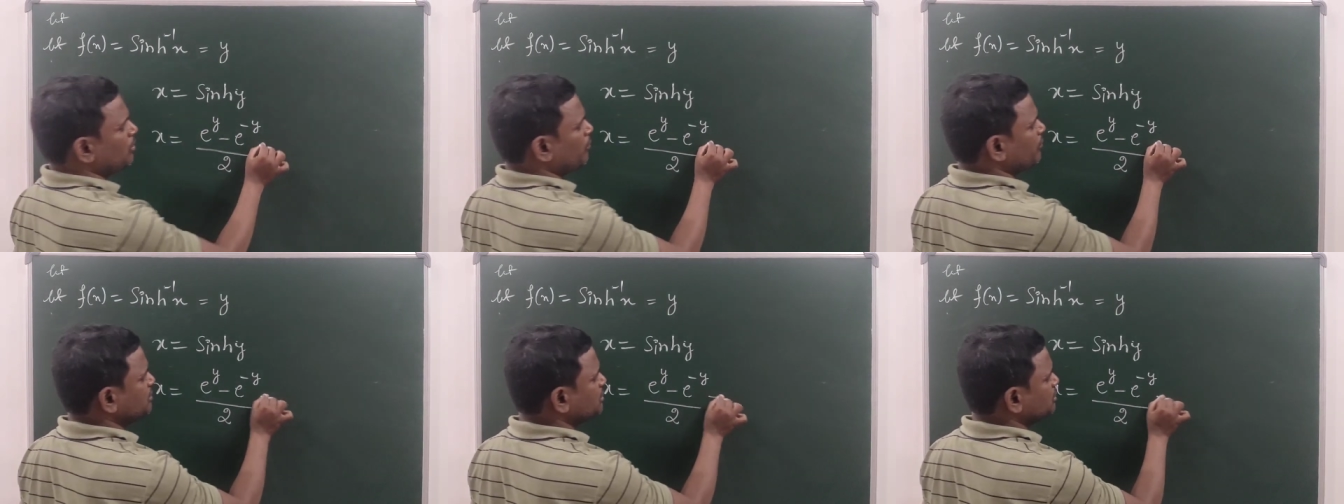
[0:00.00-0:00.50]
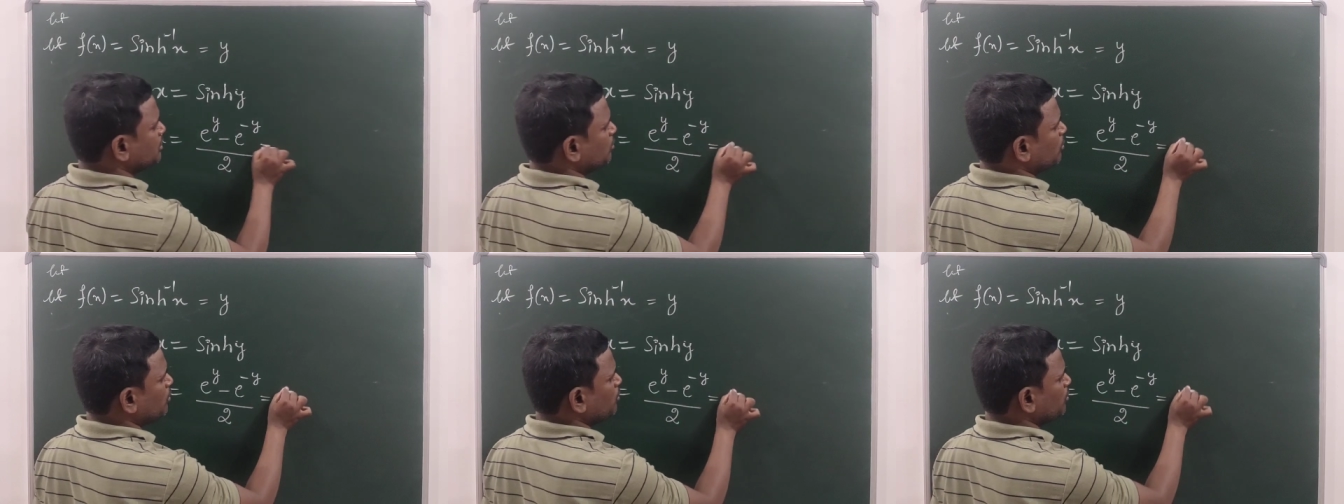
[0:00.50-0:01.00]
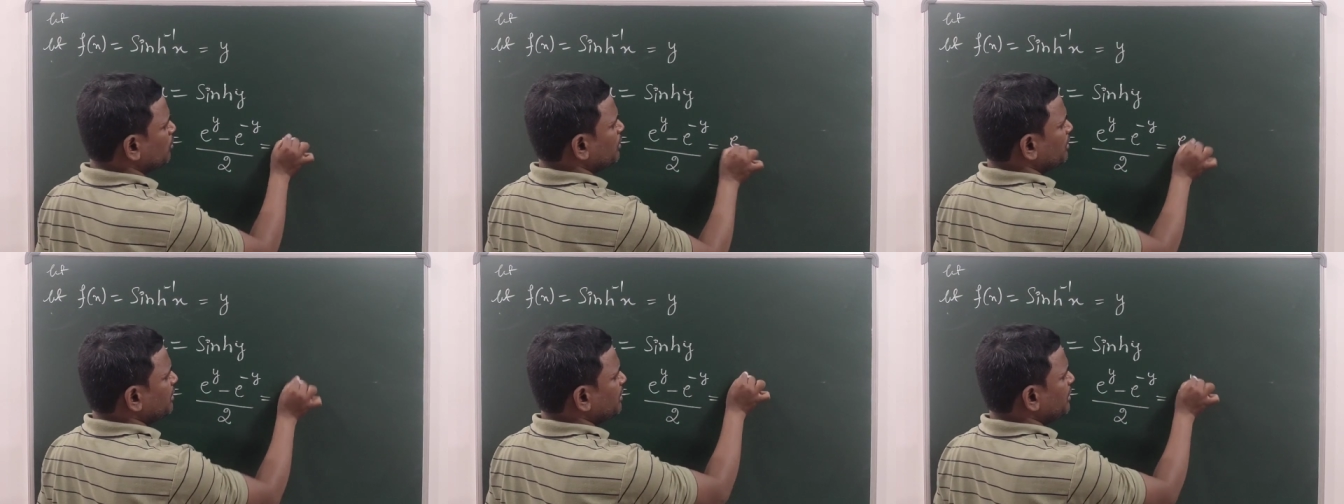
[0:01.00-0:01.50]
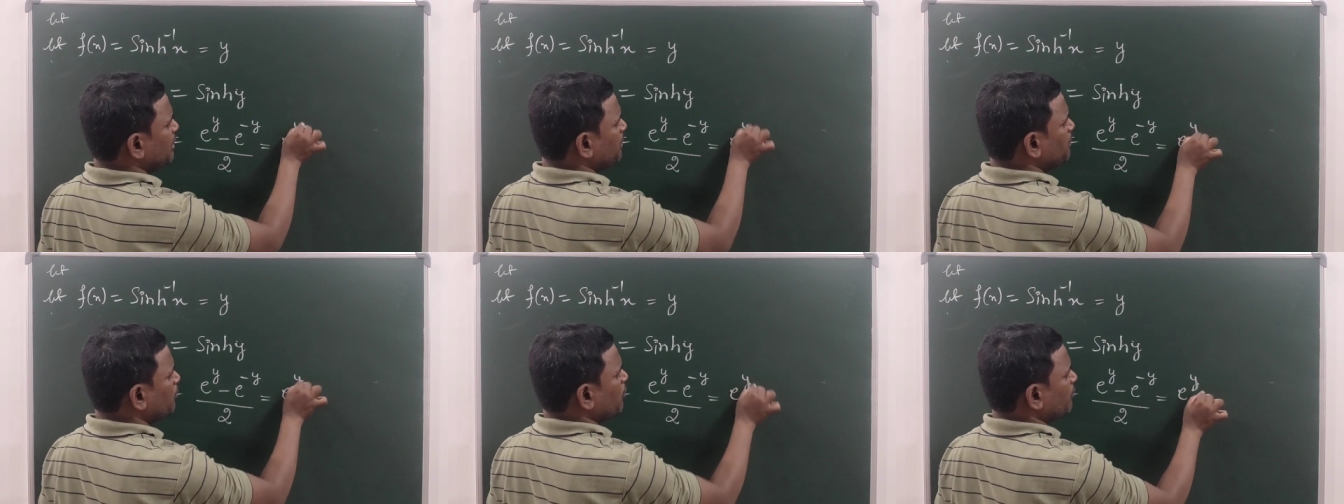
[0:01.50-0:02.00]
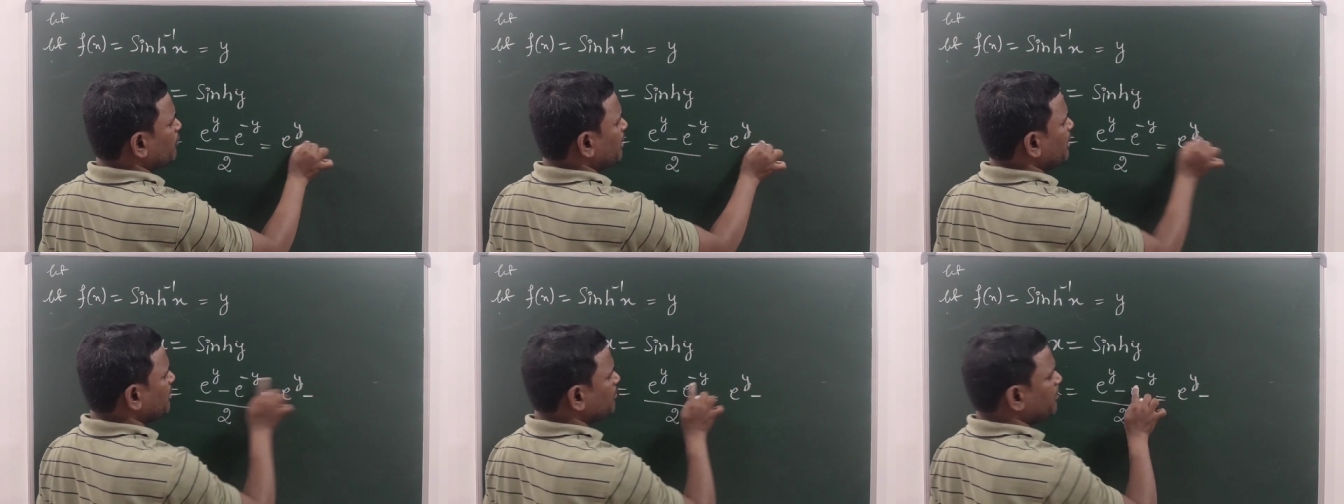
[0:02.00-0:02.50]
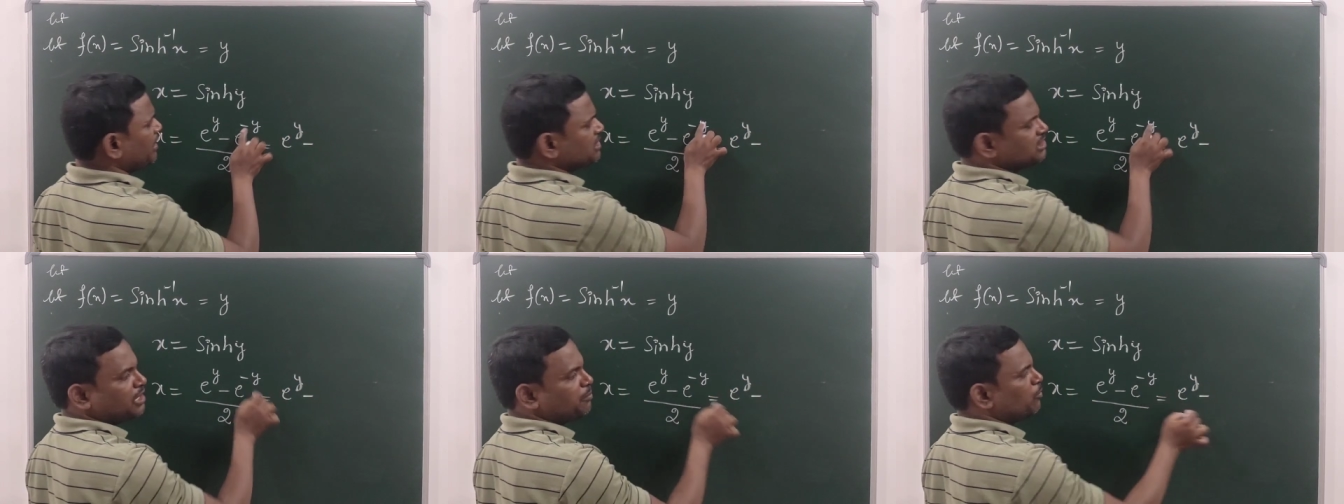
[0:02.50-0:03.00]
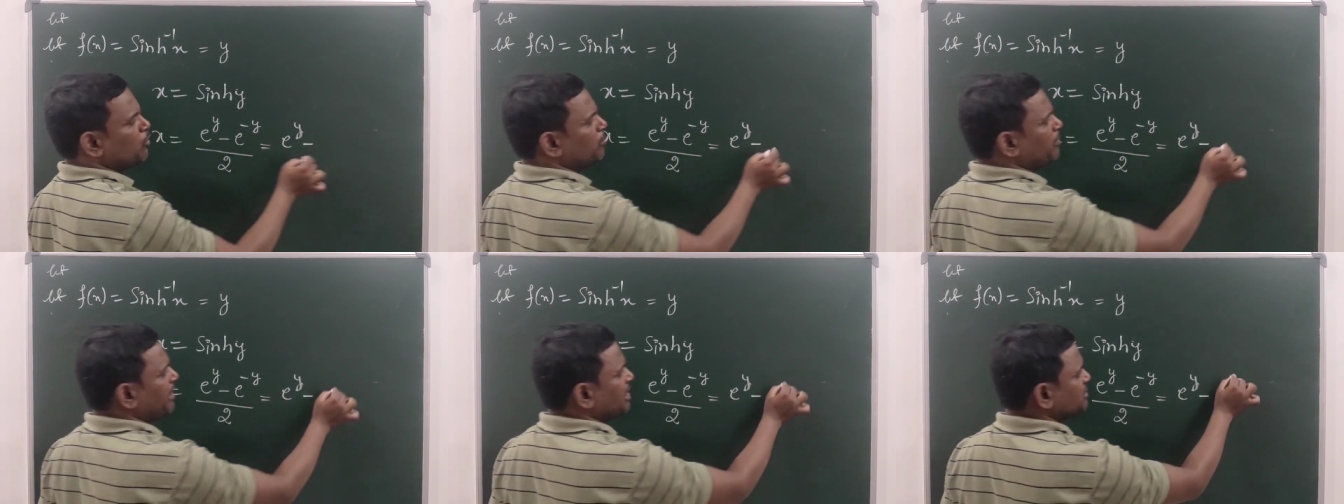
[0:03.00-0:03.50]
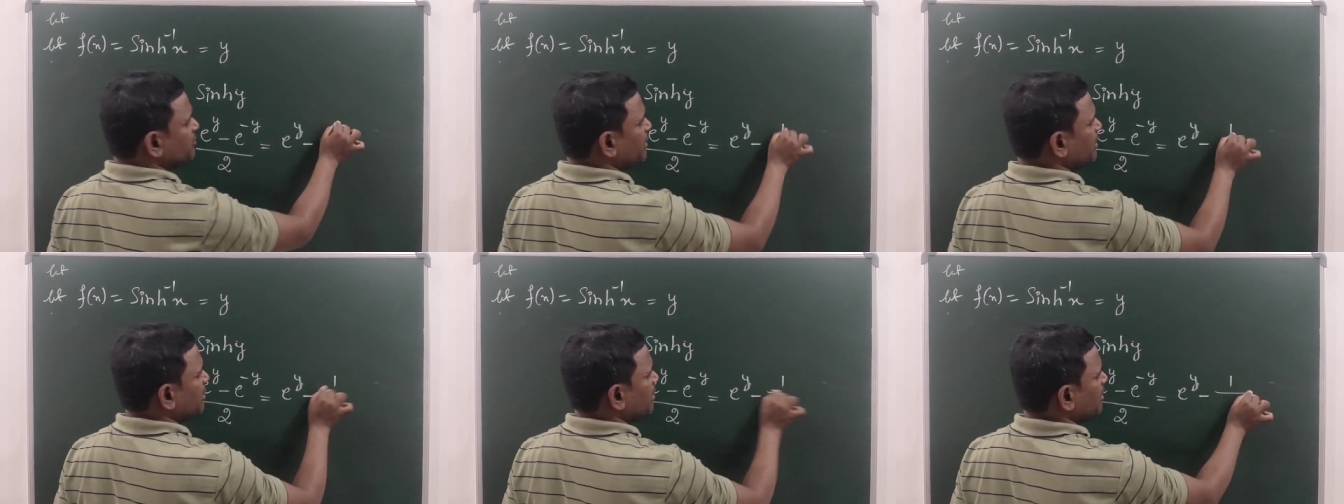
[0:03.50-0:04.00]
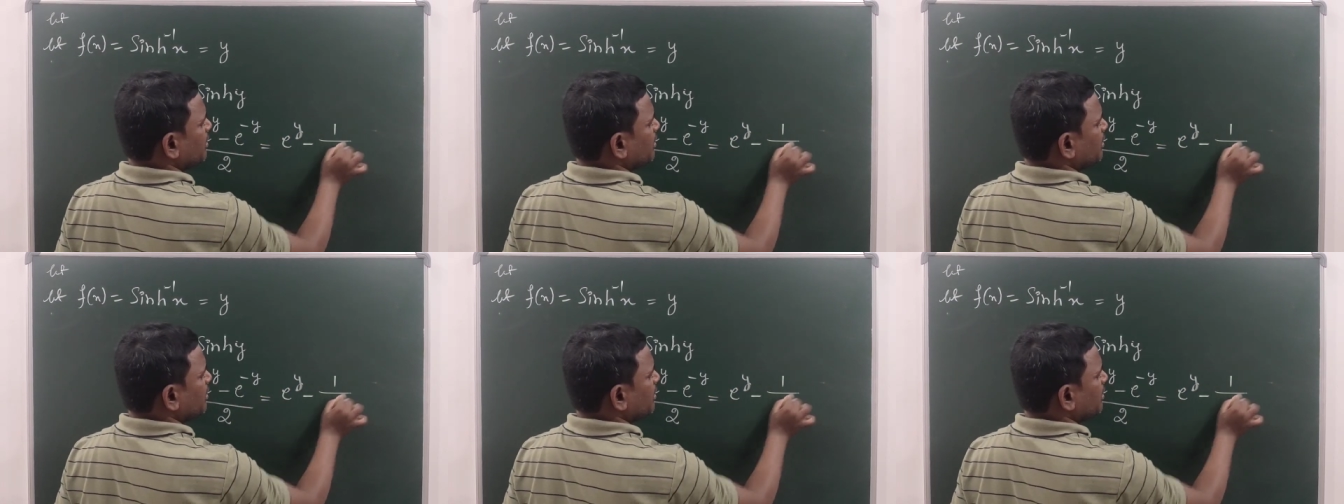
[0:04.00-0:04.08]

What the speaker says: Now which is equal to e power y minus e power minus y.